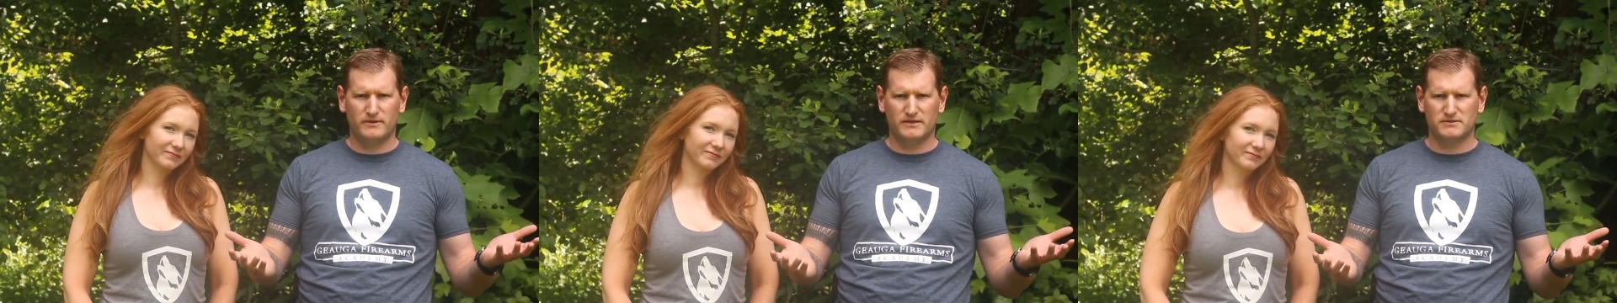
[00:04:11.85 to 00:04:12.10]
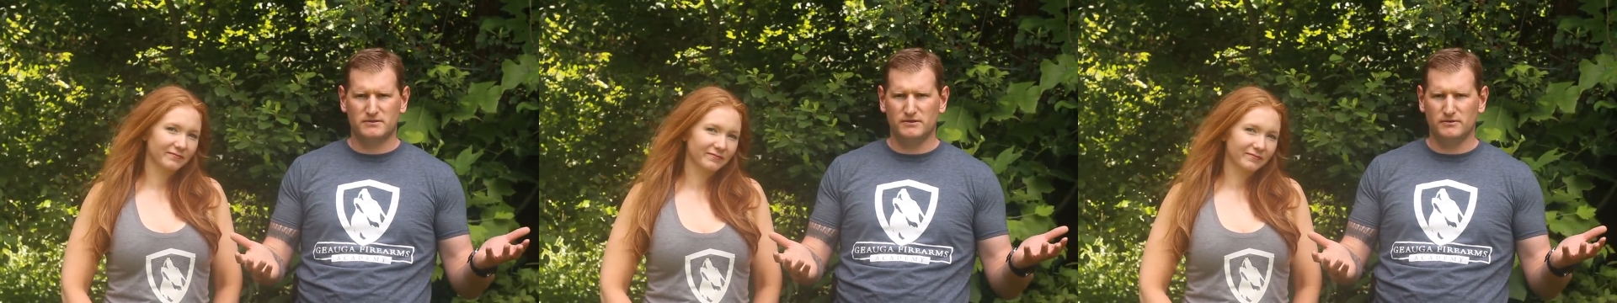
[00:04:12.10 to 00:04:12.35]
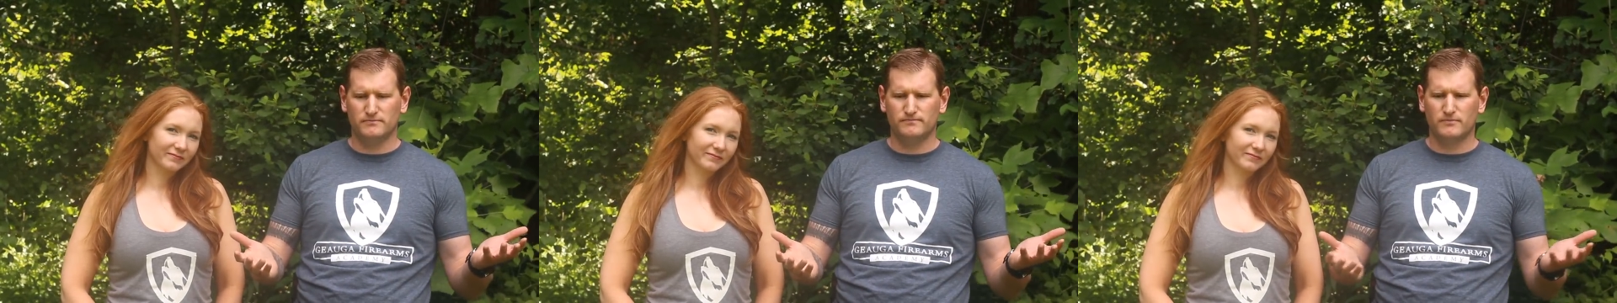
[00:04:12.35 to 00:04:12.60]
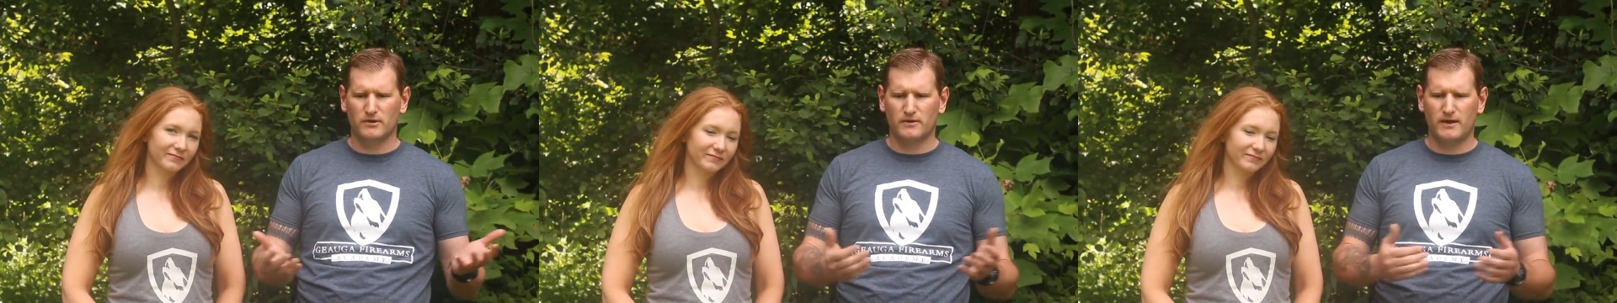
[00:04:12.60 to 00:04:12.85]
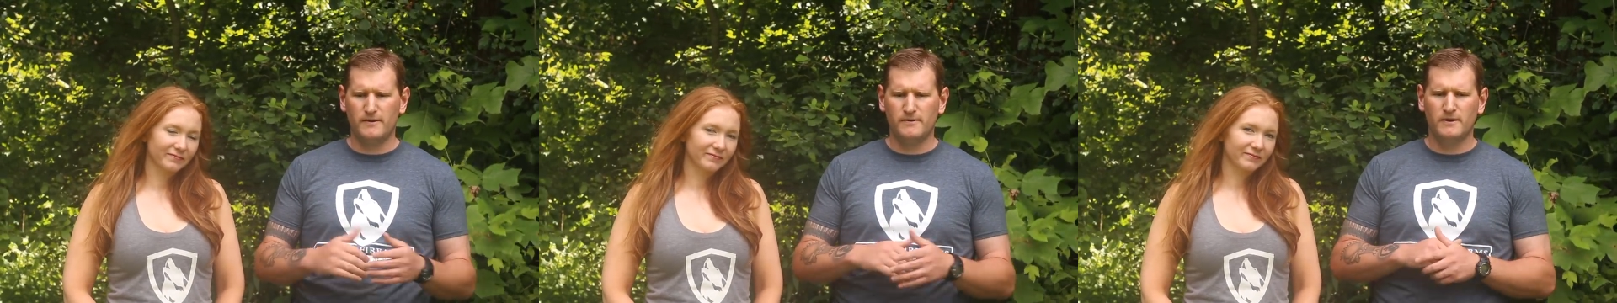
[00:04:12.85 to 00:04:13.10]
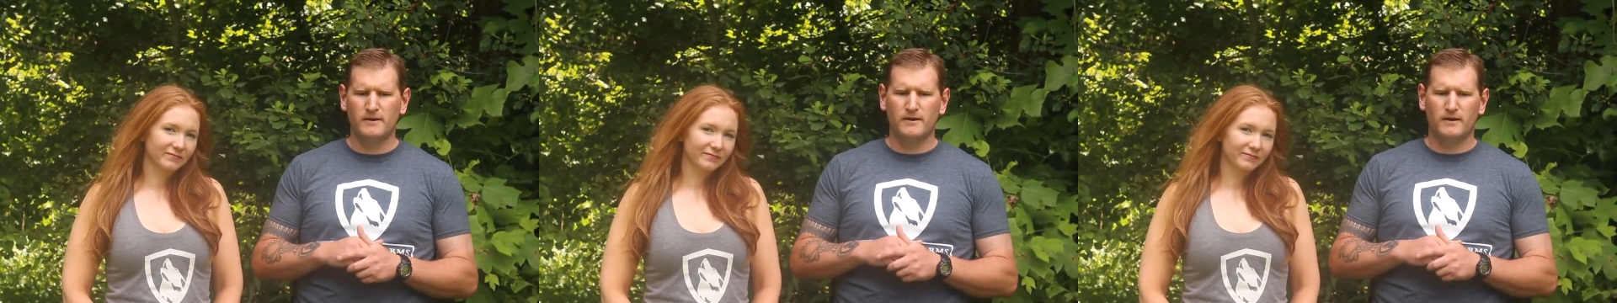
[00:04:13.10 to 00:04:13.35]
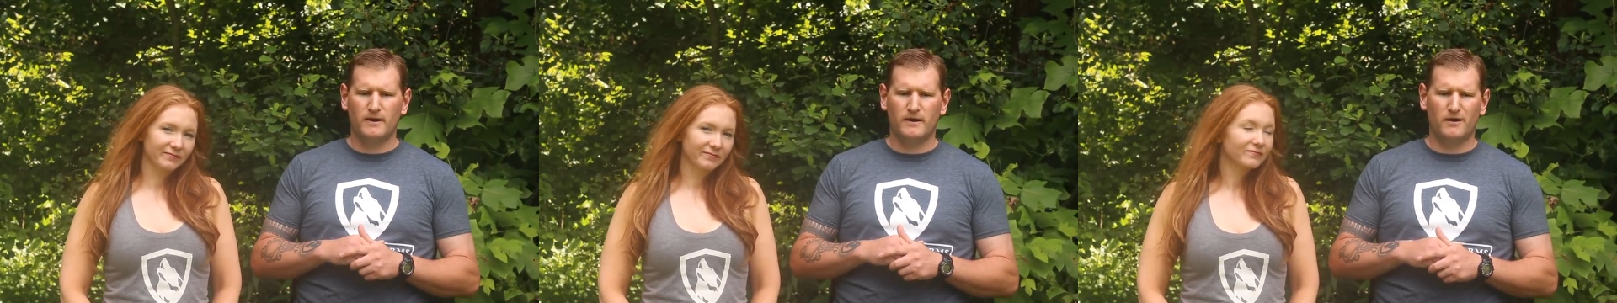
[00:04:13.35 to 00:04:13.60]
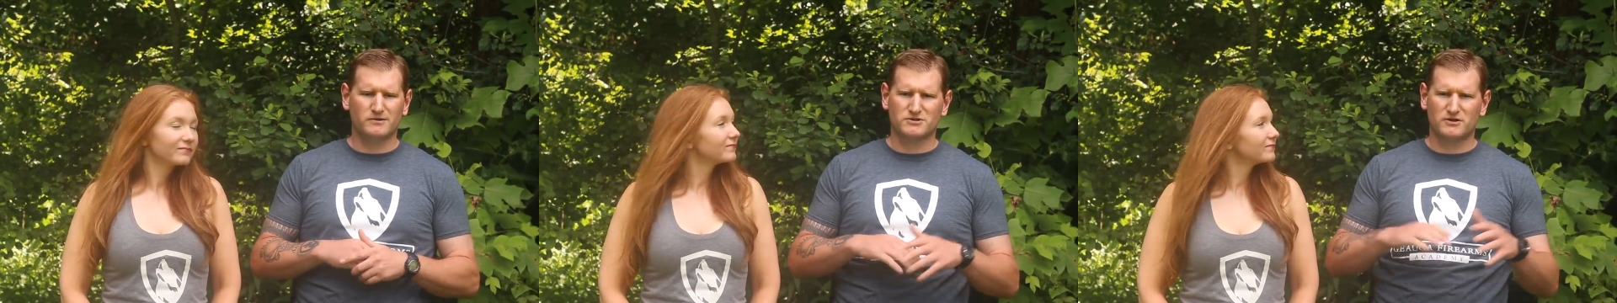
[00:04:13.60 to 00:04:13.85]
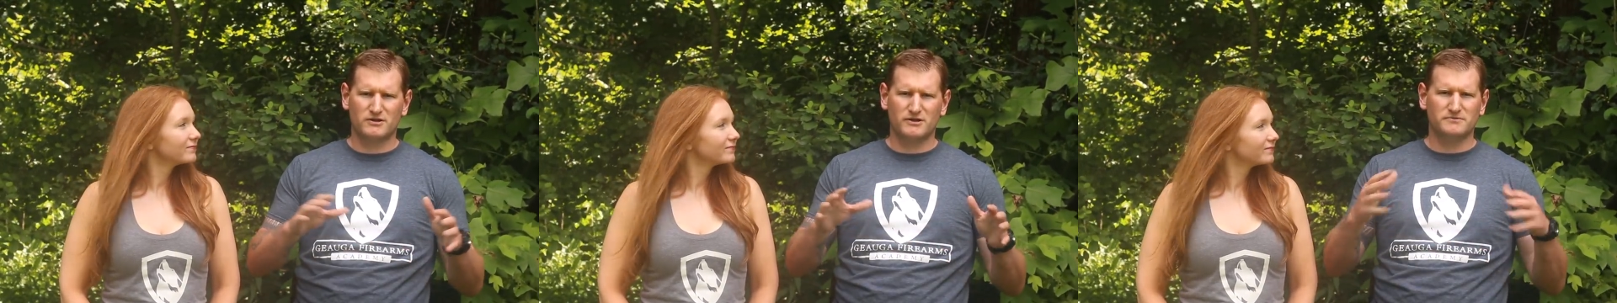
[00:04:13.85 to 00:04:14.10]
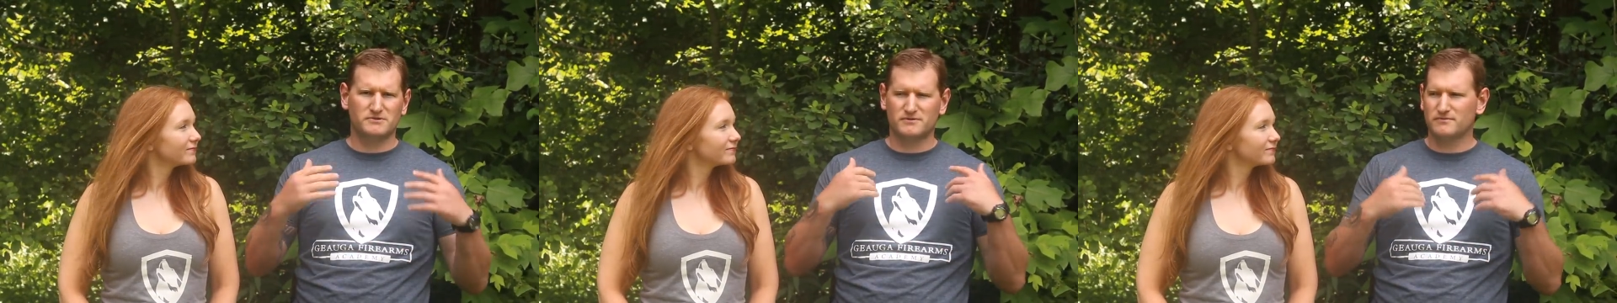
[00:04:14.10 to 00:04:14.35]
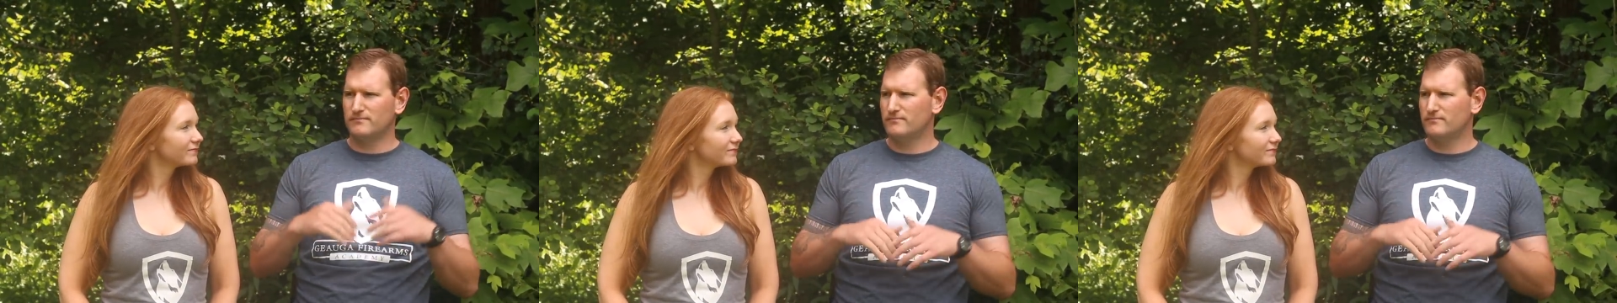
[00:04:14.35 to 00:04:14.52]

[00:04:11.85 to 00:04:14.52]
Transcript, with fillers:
Speaker 1: That's the deal, okay? Uh, alternatives,